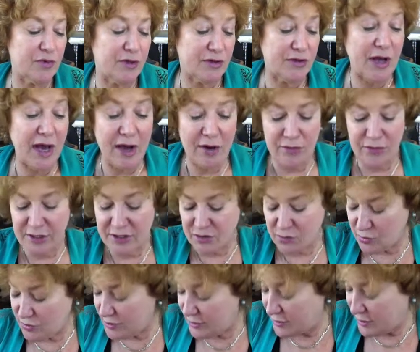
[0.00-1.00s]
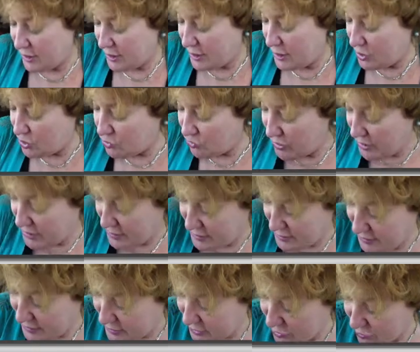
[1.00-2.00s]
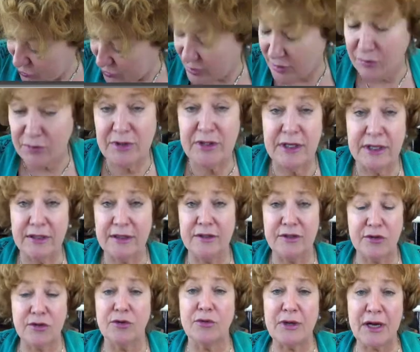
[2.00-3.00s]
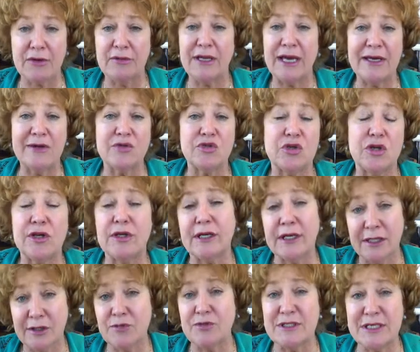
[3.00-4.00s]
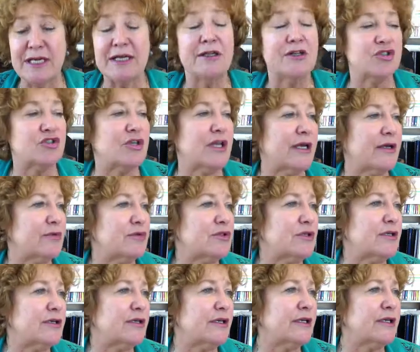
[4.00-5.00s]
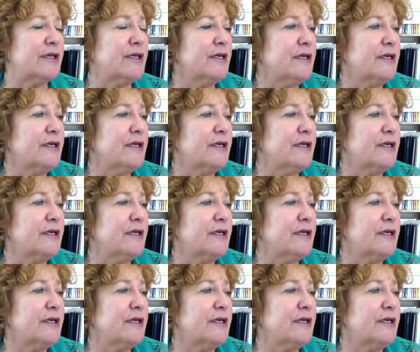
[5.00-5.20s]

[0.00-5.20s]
how this was treated in Korea, with, you know, how language learning, and it was English language learning,